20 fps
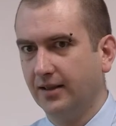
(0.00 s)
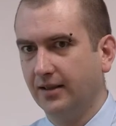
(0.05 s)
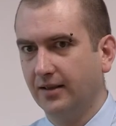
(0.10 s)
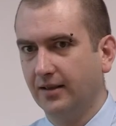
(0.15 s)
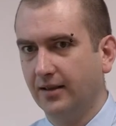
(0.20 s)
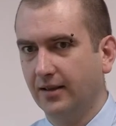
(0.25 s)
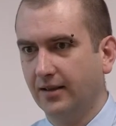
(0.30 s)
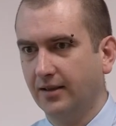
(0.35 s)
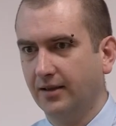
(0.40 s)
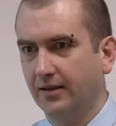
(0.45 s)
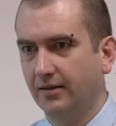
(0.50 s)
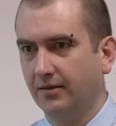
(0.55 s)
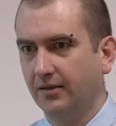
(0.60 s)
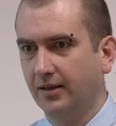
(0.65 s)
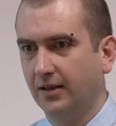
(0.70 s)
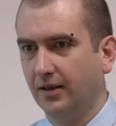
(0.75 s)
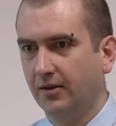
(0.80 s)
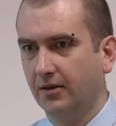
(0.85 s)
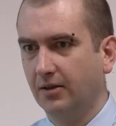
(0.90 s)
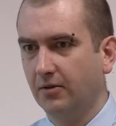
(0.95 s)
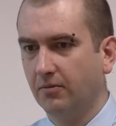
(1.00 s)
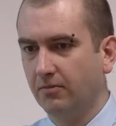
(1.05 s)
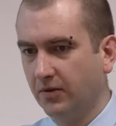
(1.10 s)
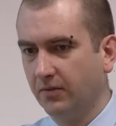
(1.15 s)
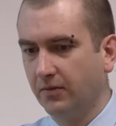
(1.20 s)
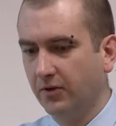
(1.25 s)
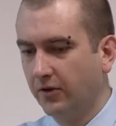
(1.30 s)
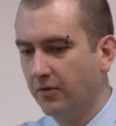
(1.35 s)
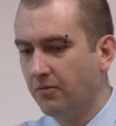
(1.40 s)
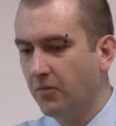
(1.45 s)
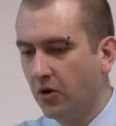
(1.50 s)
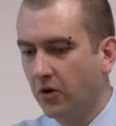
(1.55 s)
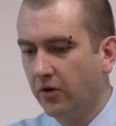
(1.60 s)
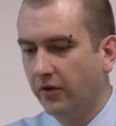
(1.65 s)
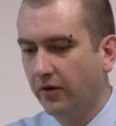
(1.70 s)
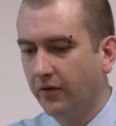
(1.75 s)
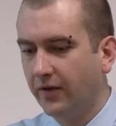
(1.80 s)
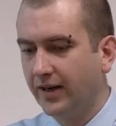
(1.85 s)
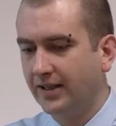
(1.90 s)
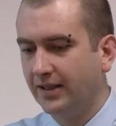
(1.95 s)
and you know you're
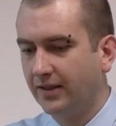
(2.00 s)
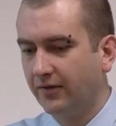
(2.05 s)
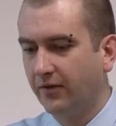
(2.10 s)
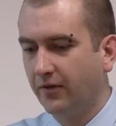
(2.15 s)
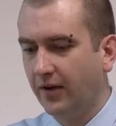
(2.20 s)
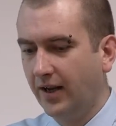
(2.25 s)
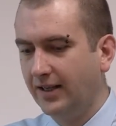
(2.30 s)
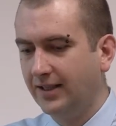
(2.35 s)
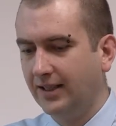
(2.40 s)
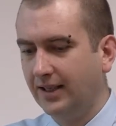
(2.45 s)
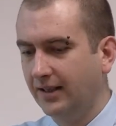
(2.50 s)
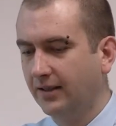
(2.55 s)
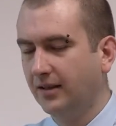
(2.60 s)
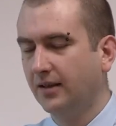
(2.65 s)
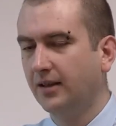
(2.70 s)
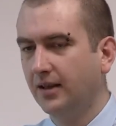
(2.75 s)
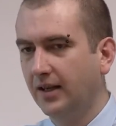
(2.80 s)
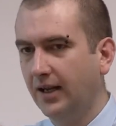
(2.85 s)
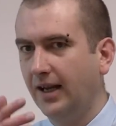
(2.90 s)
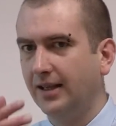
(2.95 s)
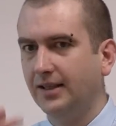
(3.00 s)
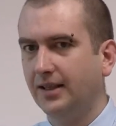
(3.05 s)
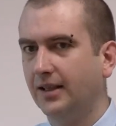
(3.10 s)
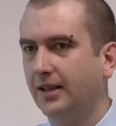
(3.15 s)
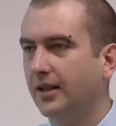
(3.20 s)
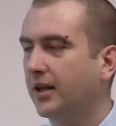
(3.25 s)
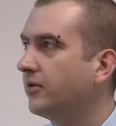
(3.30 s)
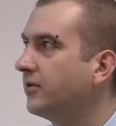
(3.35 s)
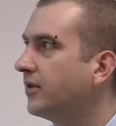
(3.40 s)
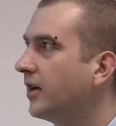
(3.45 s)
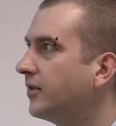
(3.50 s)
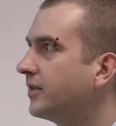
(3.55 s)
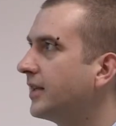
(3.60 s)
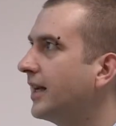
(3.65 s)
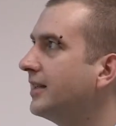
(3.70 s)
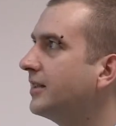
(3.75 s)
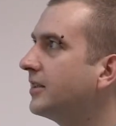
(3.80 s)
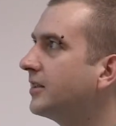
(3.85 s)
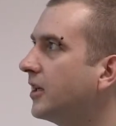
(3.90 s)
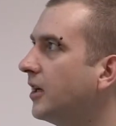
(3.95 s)
more at risk from hitting those
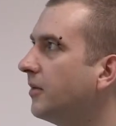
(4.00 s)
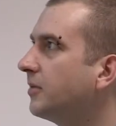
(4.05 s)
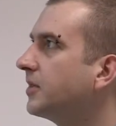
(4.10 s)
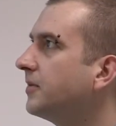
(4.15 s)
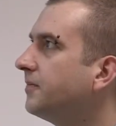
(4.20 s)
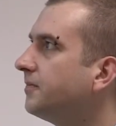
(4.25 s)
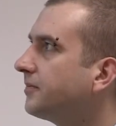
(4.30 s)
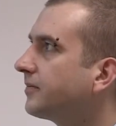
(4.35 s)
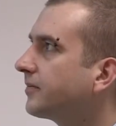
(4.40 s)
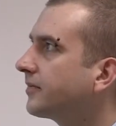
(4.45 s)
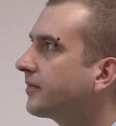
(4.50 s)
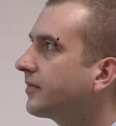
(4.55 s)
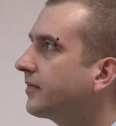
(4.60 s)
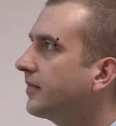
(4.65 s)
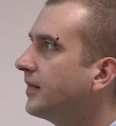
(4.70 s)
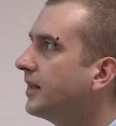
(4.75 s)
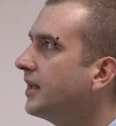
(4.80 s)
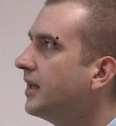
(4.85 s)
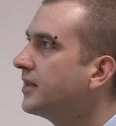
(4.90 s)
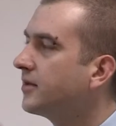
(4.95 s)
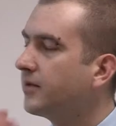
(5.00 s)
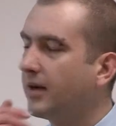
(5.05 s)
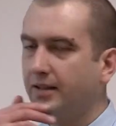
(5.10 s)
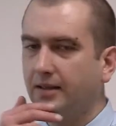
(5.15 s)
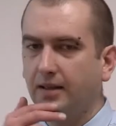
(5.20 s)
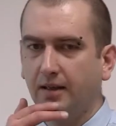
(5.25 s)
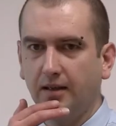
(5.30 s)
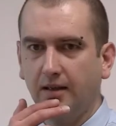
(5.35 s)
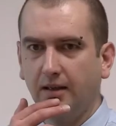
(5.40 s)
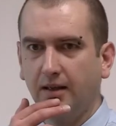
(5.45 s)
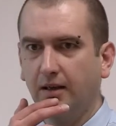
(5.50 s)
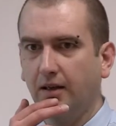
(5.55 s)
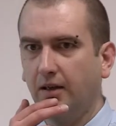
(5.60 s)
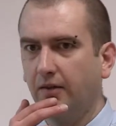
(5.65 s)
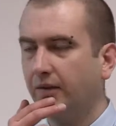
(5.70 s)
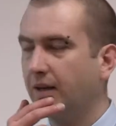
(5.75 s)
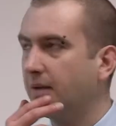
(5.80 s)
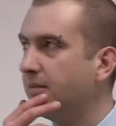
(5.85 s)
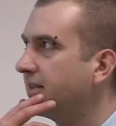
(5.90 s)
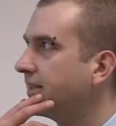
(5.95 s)
end stops. So it has a lot
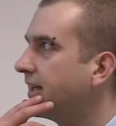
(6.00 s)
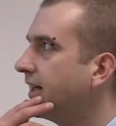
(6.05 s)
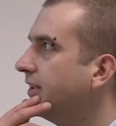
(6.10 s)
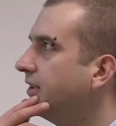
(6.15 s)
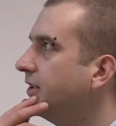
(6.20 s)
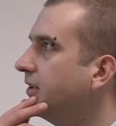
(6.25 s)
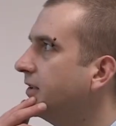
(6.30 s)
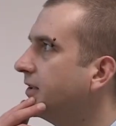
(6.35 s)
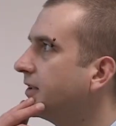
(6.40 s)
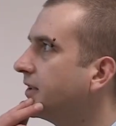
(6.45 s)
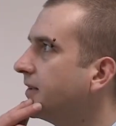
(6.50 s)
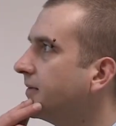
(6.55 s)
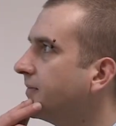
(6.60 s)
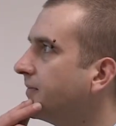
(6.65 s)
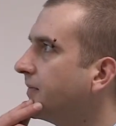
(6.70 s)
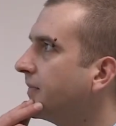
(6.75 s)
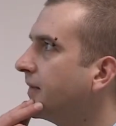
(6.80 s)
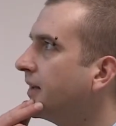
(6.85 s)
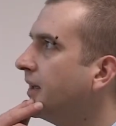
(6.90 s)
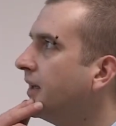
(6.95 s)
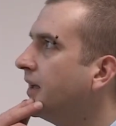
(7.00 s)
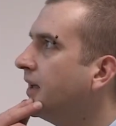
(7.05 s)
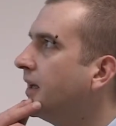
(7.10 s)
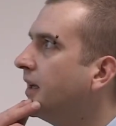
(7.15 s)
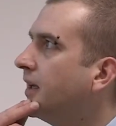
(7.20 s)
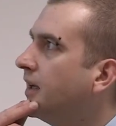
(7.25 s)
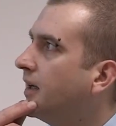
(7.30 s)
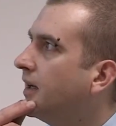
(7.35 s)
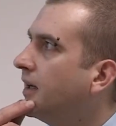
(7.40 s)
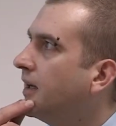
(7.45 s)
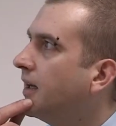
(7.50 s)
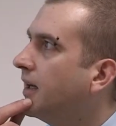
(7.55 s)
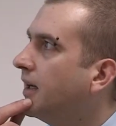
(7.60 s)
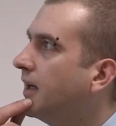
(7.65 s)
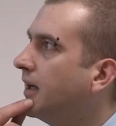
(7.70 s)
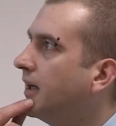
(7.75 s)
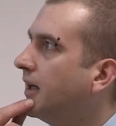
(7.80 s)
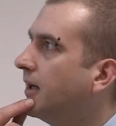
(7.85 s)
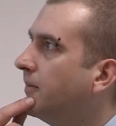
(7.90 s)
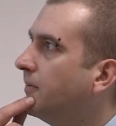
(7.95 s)
of limitations.
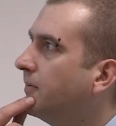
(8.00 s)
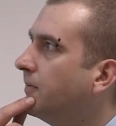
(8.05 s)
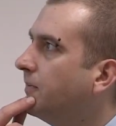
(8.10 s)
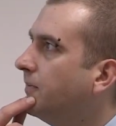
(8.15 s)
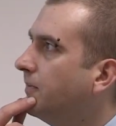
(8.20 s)
Now